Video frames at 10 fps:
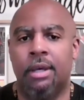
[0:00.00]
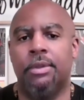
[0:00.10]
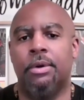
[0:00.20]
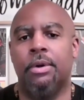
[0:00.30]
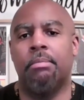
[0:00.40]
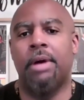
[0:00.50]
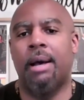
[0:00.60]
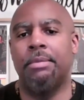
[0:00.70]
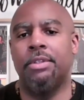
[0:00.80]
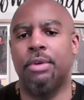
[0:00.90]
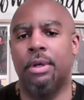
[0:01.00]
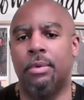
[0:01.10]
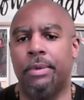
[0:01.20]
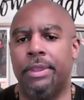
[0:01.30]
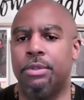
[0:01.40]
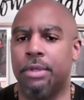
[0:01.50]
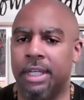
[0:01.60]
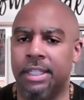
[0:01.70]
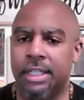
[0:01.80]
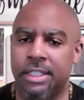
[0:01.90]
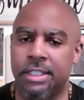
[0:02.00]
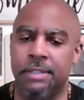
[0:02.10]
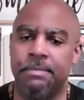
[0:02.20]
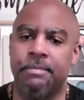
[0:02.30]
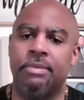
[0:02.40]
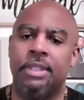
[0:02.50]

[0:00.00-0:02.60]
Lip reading: Though her mom struggled with drug addiction,